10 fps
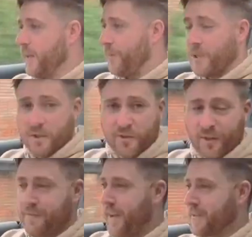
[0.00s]
We do
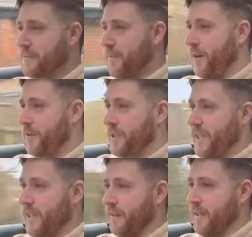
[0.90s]
3,000 miles a
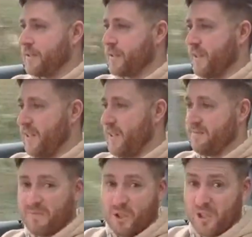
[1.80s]
year in this car.
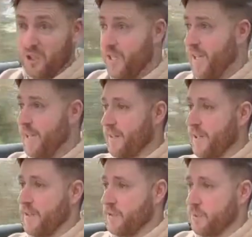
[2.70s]
On a good year, it
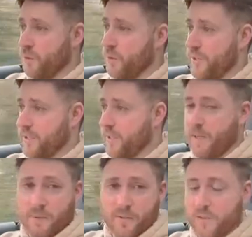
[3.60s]
goes abroad, does a
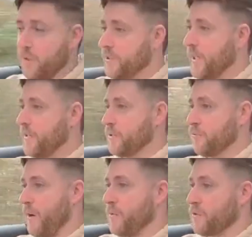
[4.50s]
couple of continental
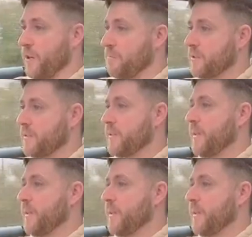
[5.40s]
road trips.